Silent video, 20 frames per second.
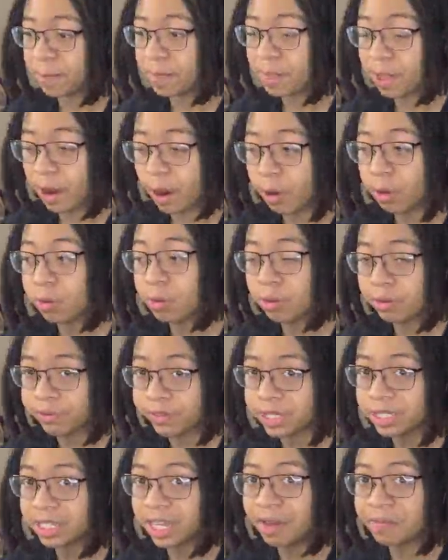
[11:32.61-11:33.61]
Hardcore
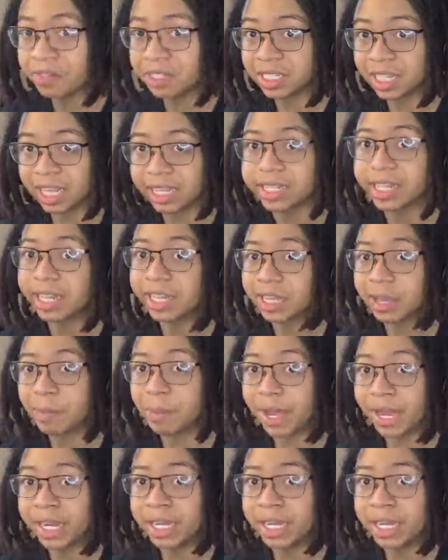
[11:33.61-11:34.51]
face off does not sound like a bad